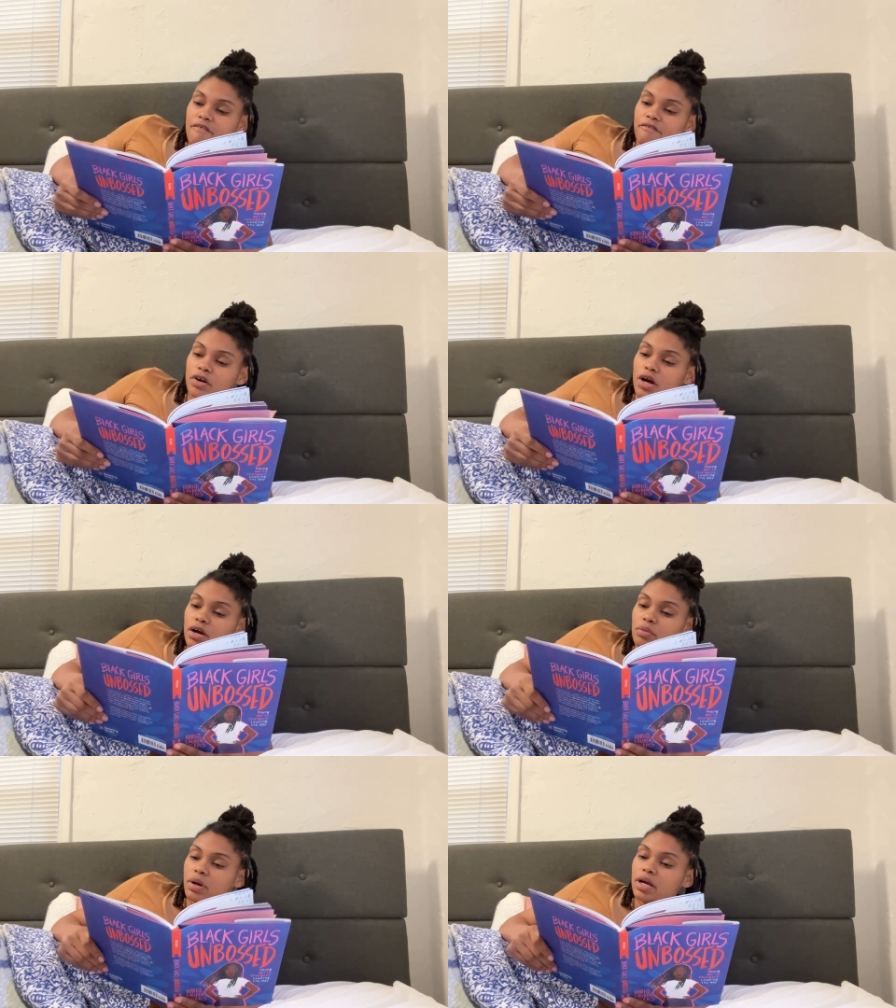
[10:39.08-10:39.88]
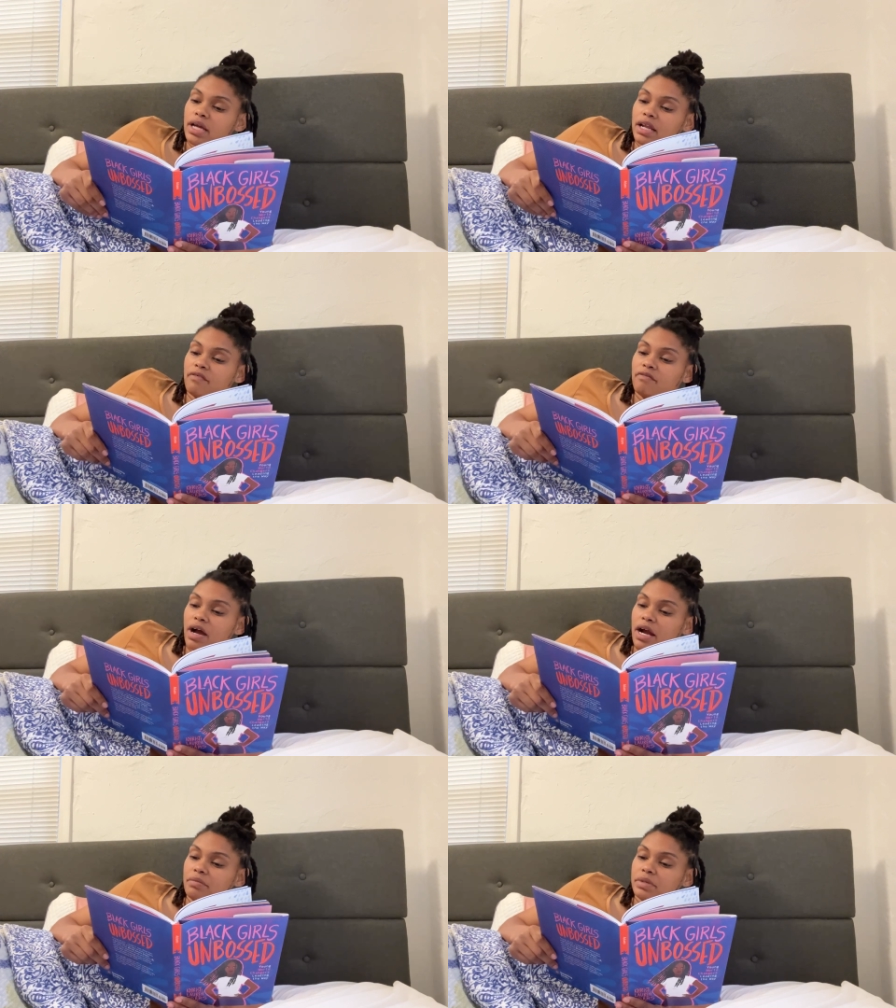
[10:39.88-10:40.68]
For her work in
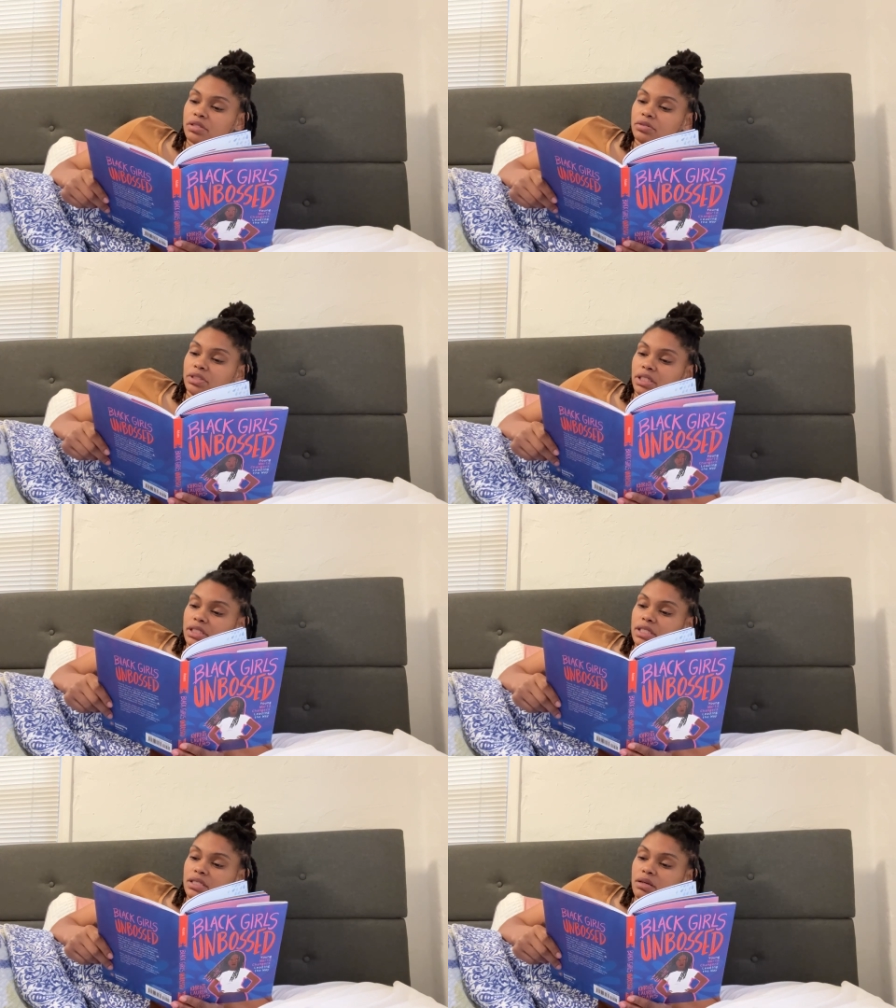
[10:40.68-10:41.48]
environmental justice,